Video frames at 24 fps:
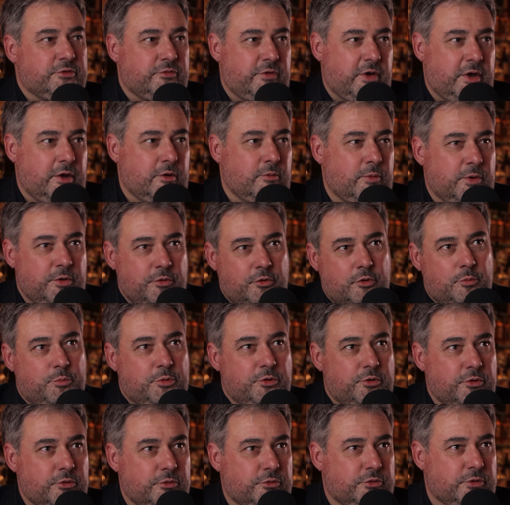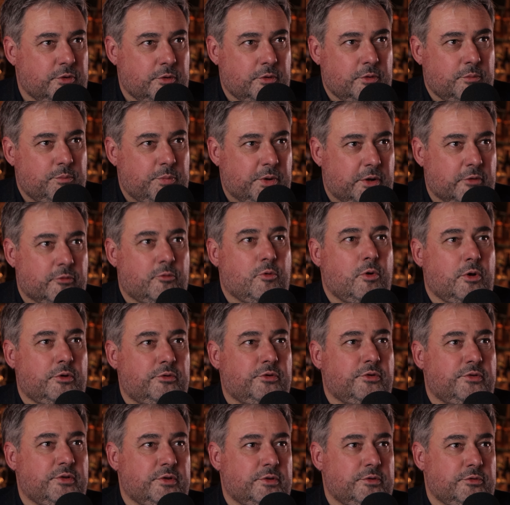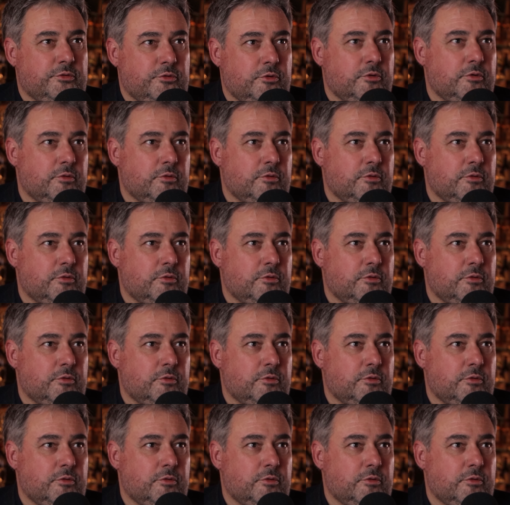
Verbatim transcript: surveyor, when you produce a bill of quantities,